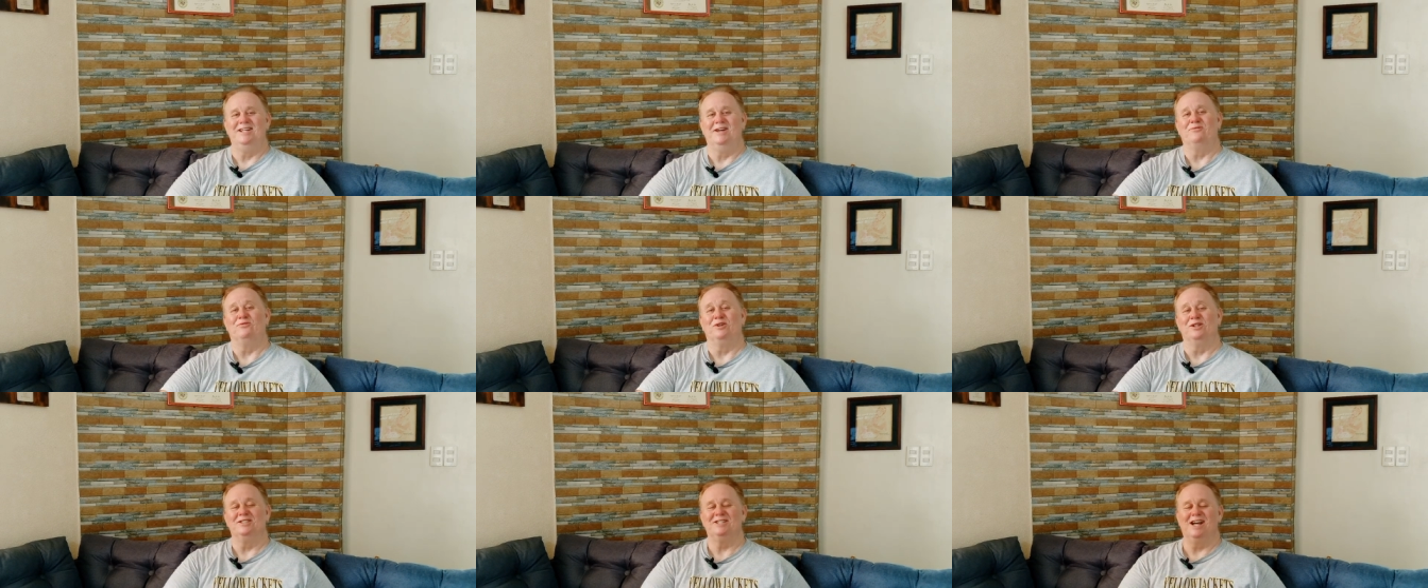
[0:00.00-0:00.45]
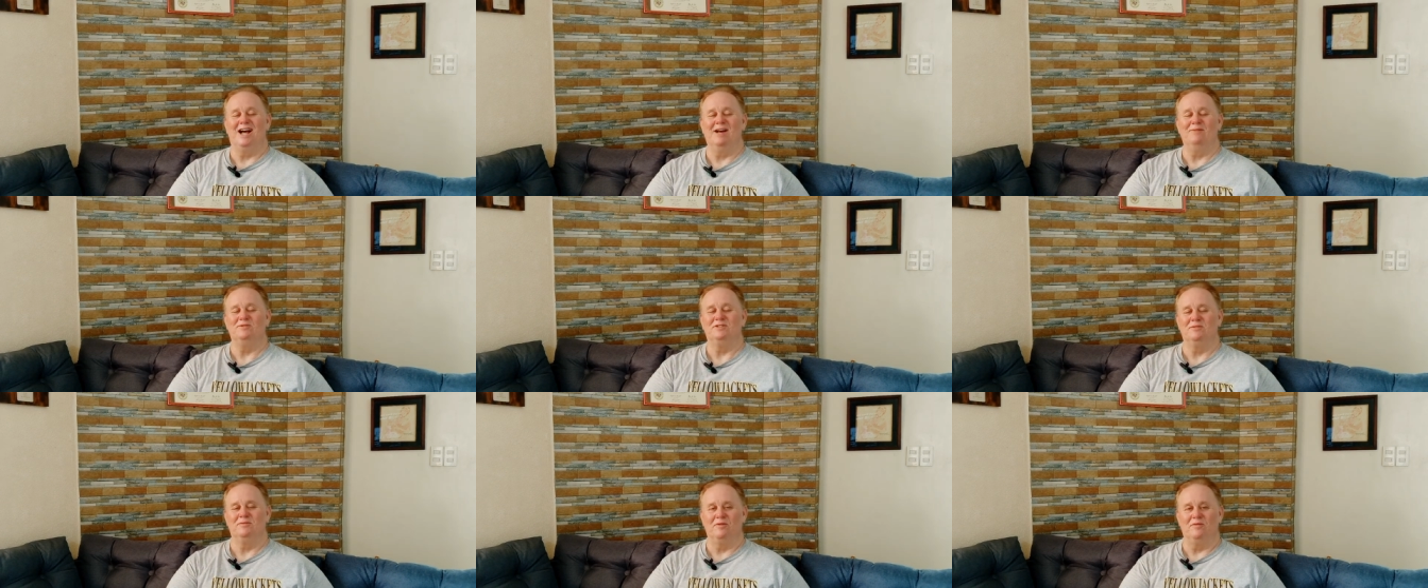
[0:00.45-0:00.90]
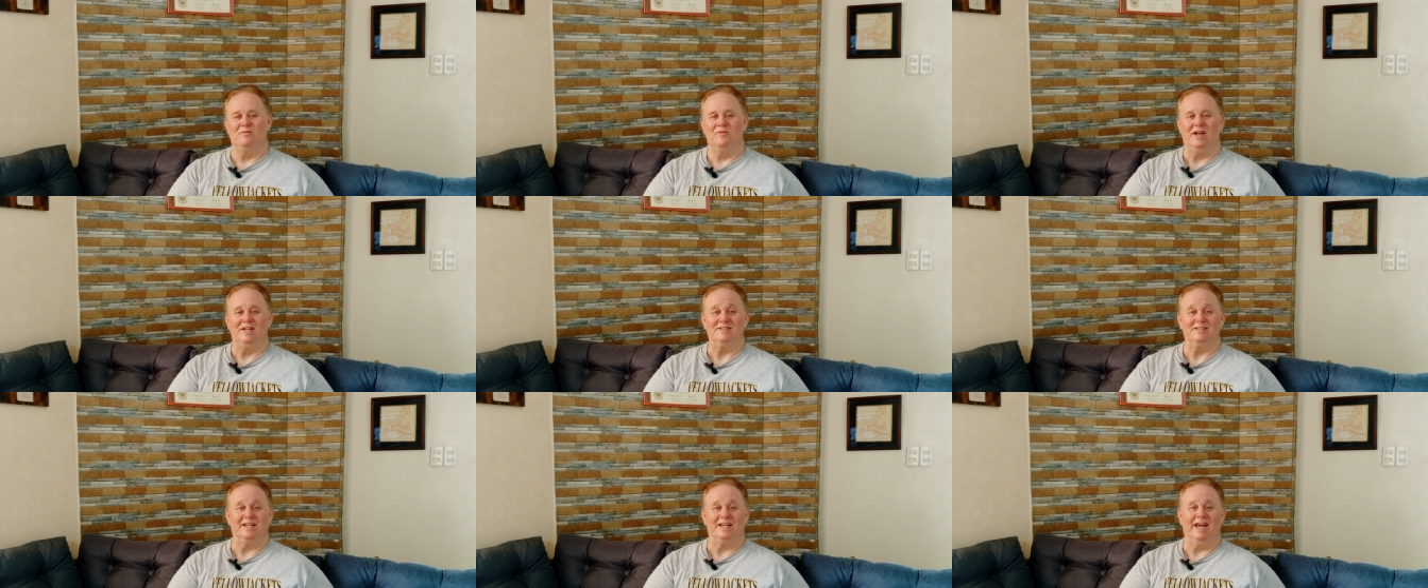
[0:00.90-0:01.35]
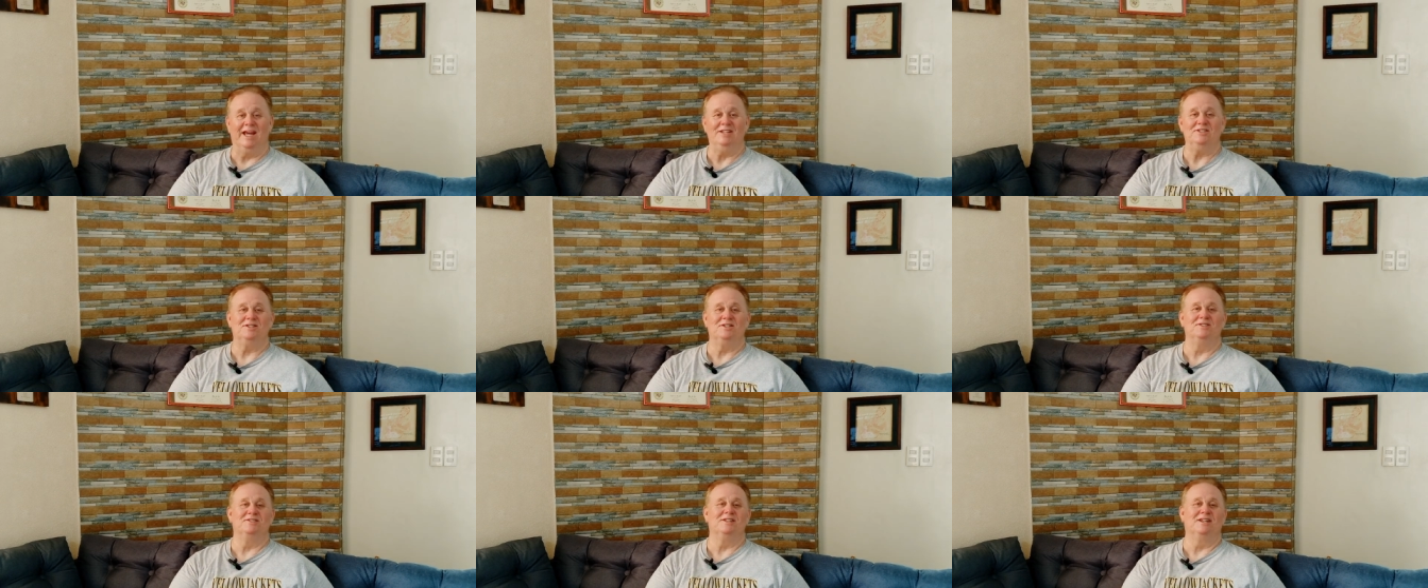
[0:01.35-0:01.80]
different types of
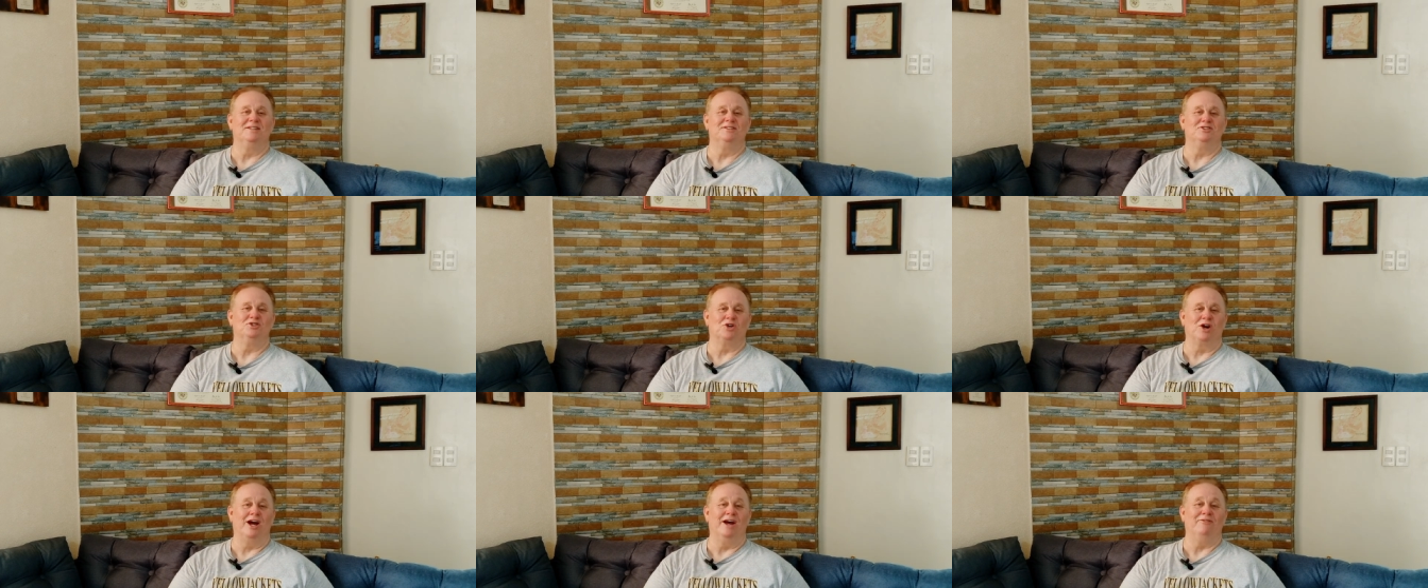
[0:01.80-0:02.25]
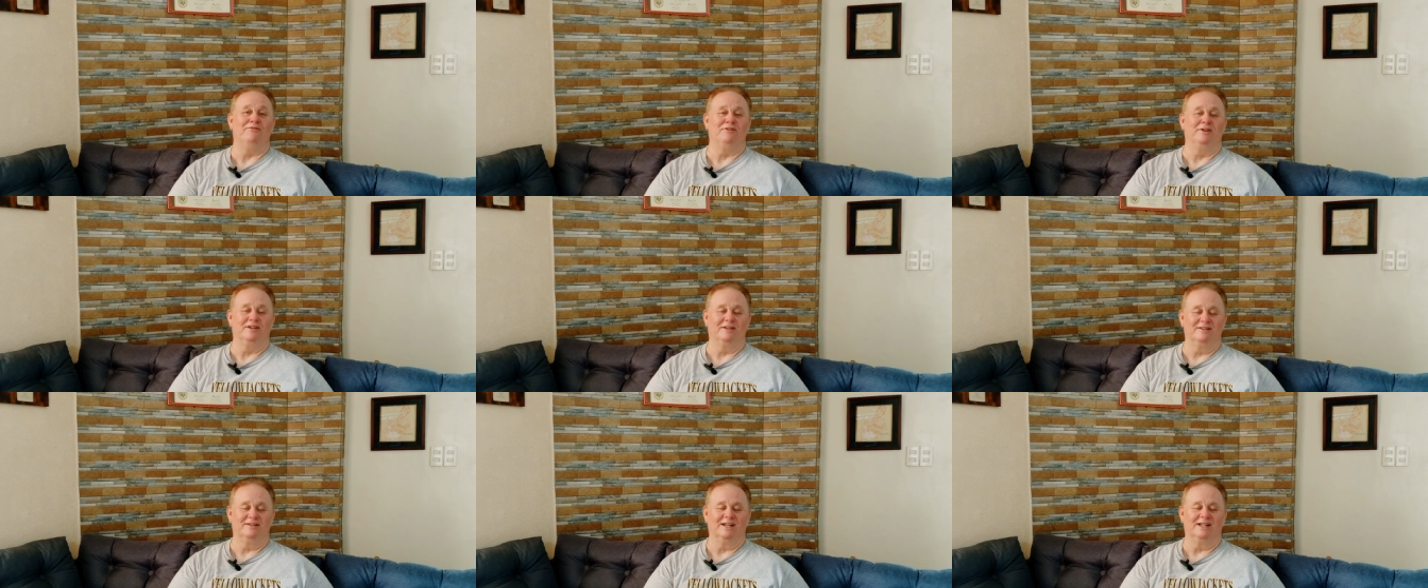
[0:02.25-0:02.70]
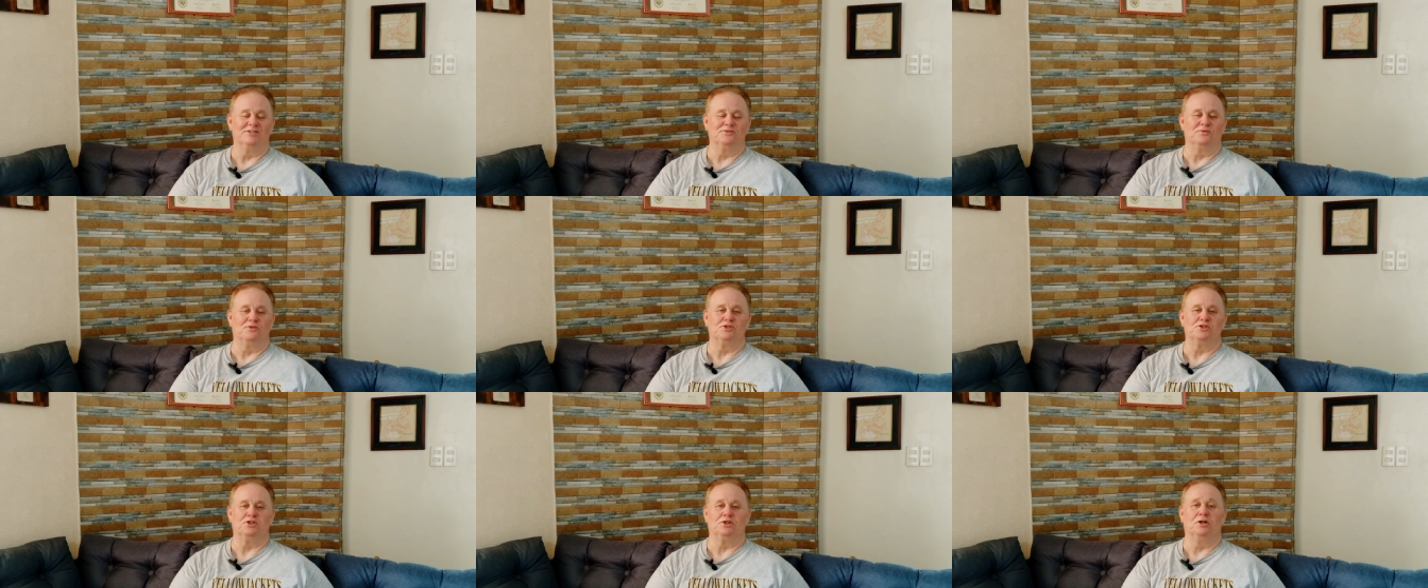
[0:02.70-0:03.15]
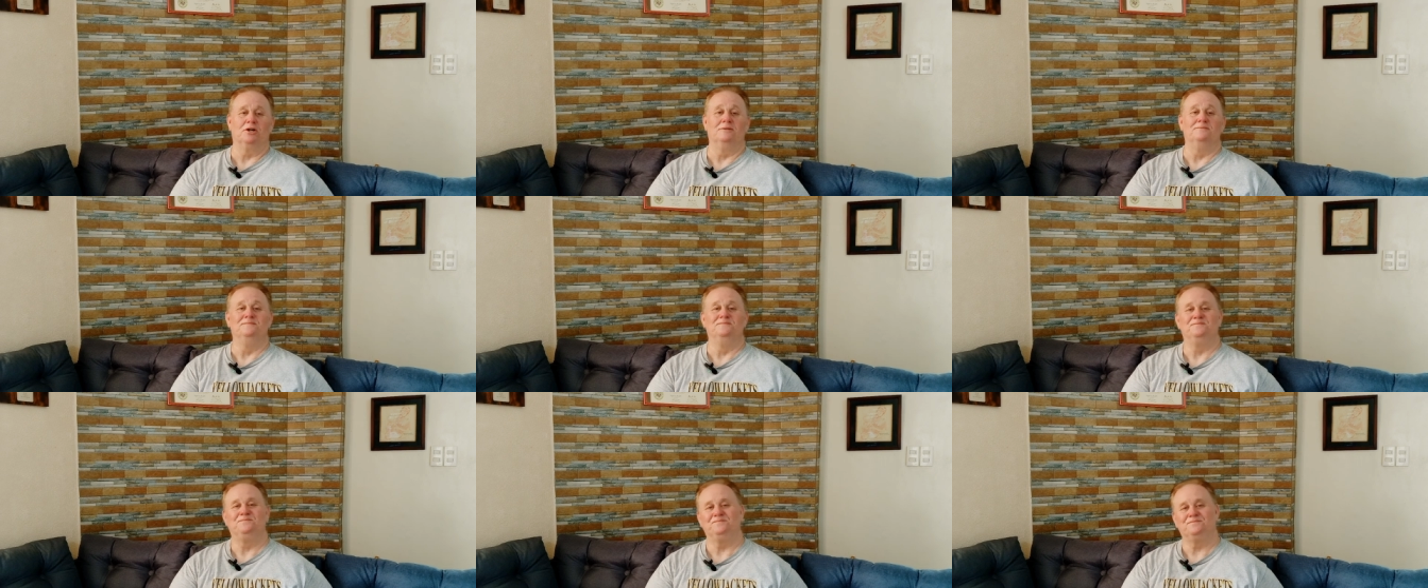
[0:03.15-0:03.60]
investigations than traffic, that's for
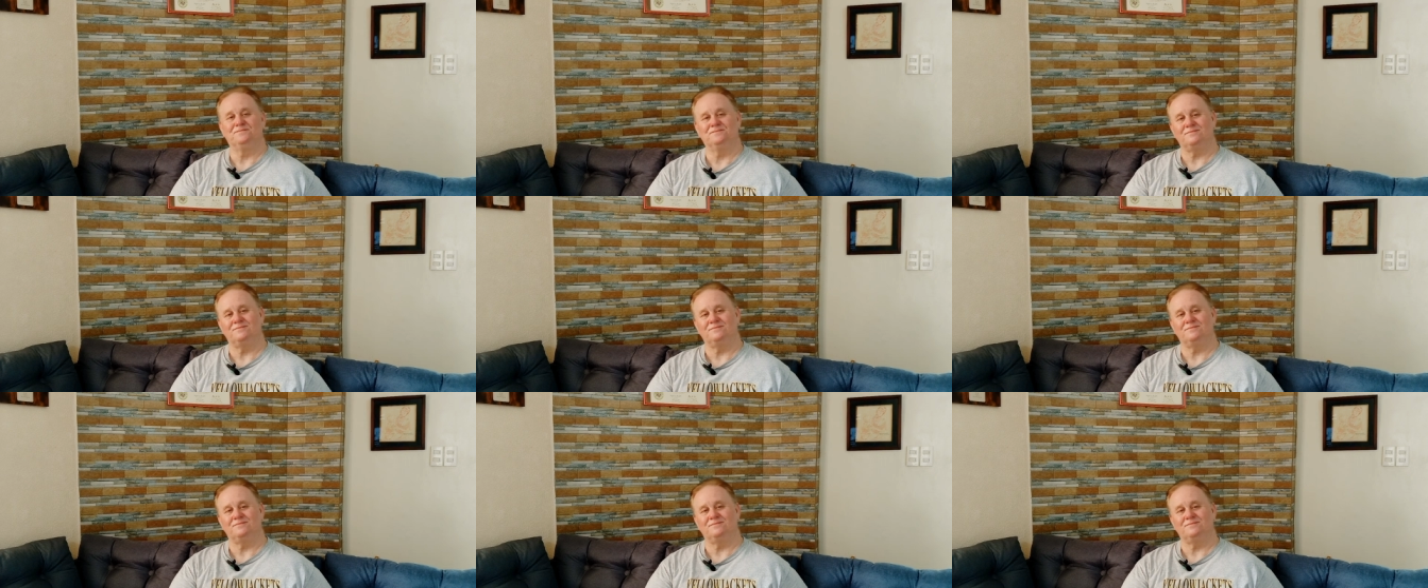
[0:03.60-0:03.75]
sure.